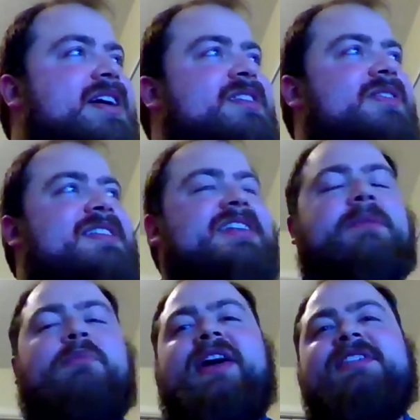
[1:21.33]
So that's going
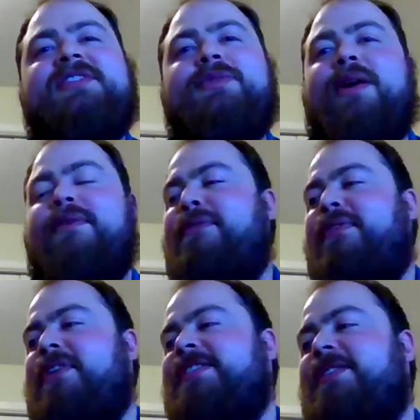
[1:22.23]
to bring us to our
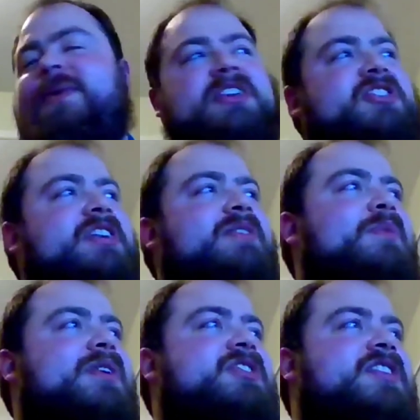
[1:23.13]
first question,
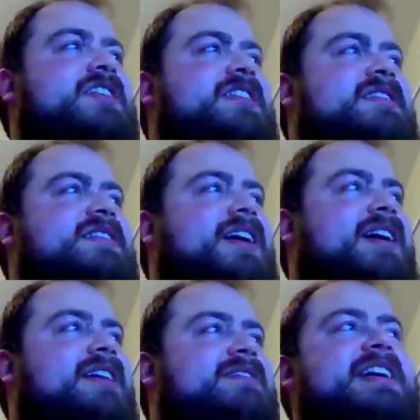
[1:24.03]
which is,
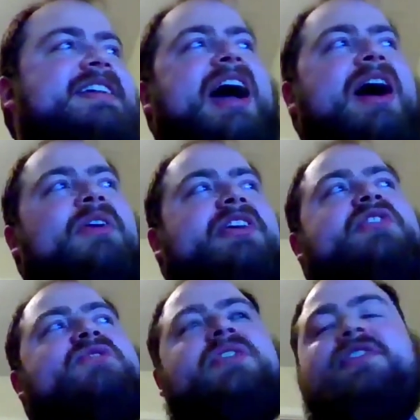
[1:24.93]
Dean, how are
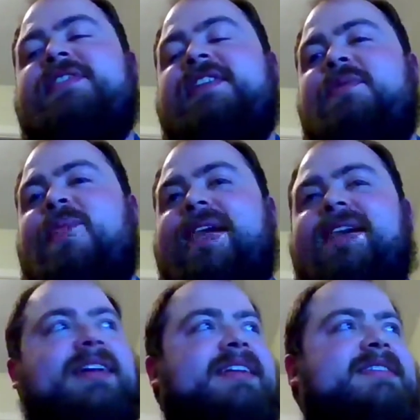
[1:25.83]
you using
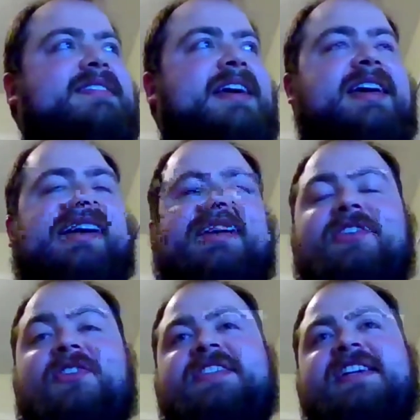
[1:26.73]
Wakelet in
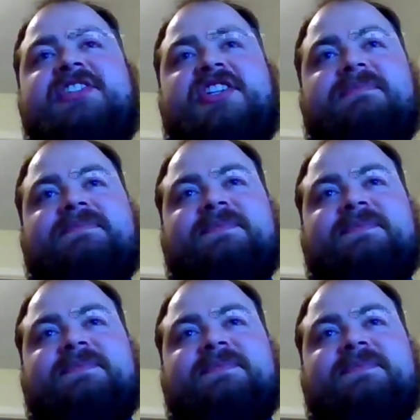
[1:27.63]
your teaching?